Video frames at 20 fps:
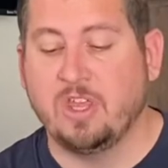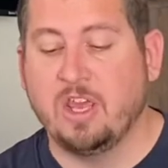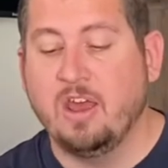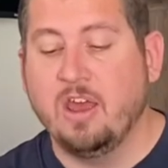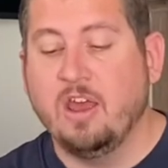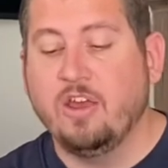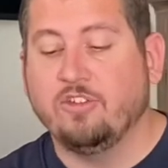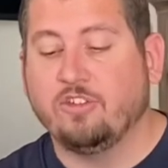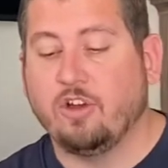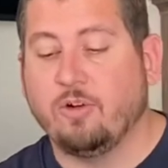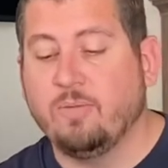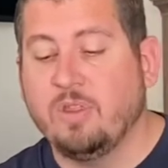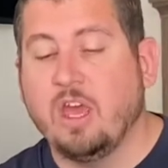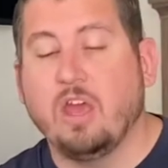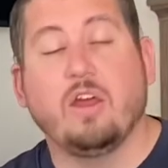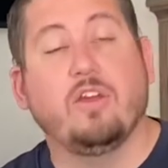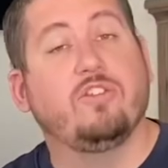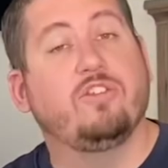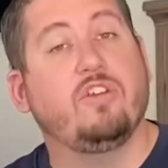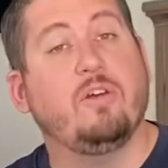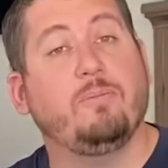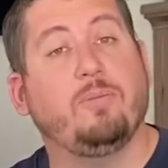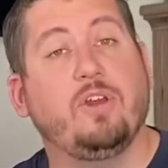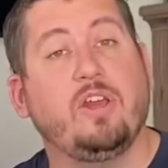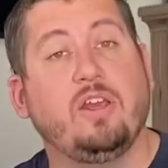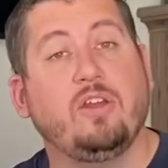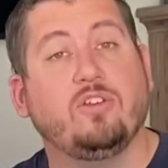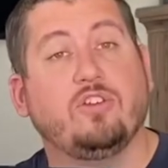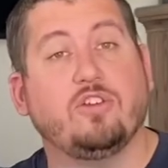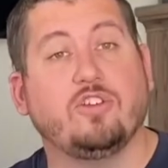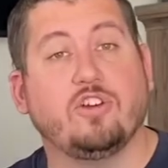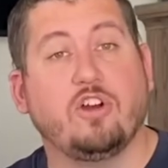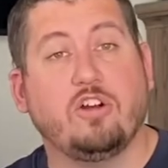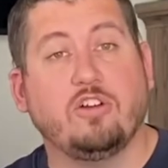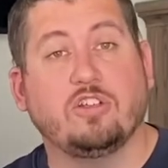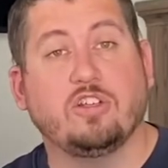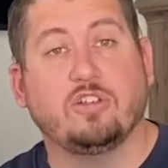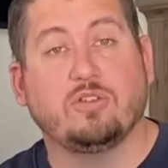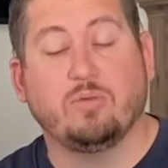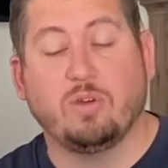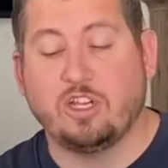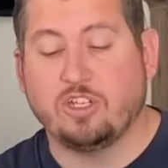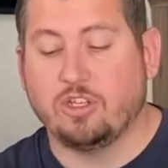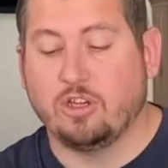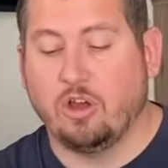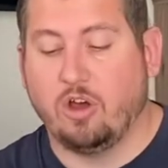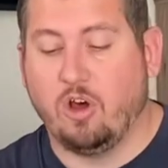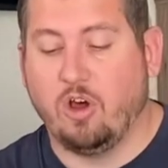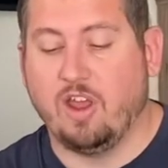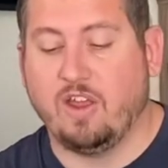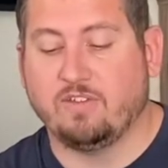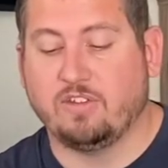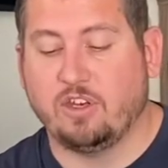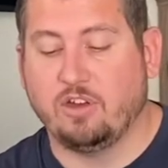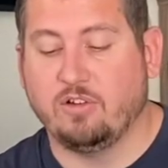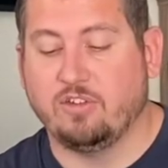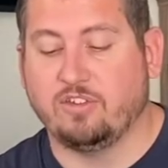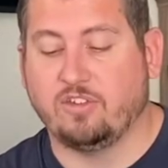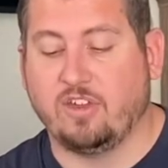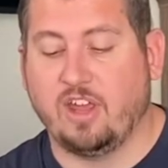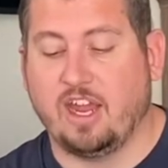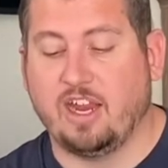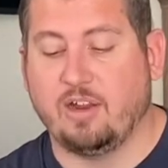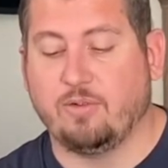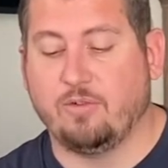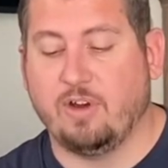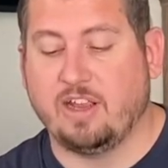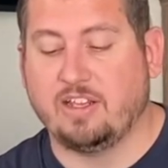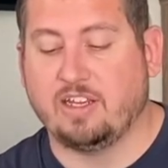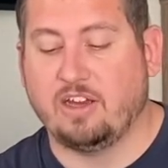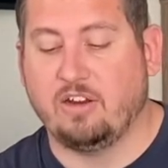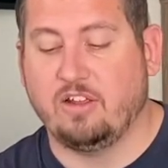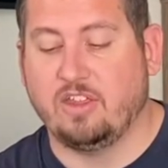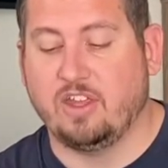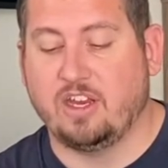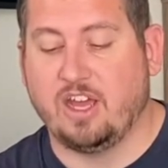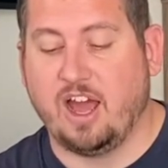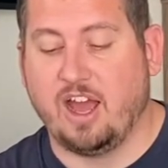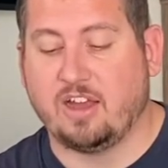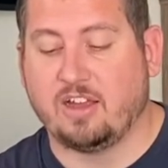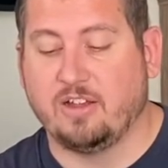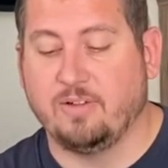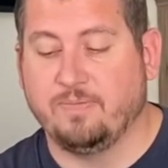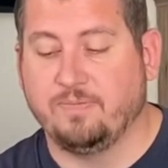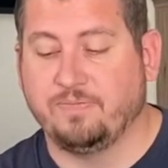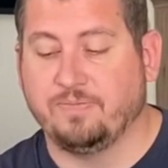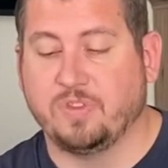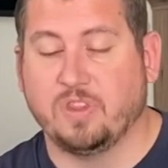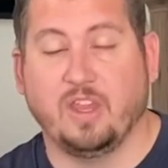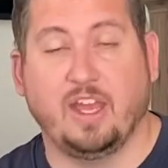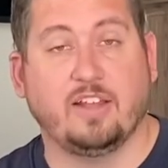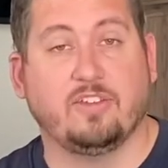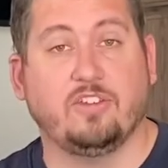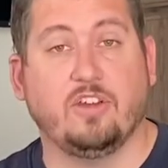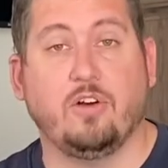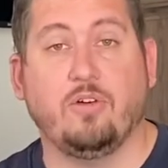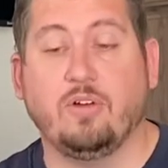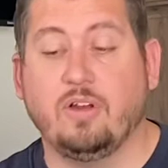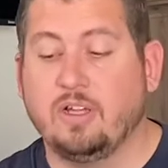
So simply to charge the switch, all you have to do is slide it right down in the dock, like so.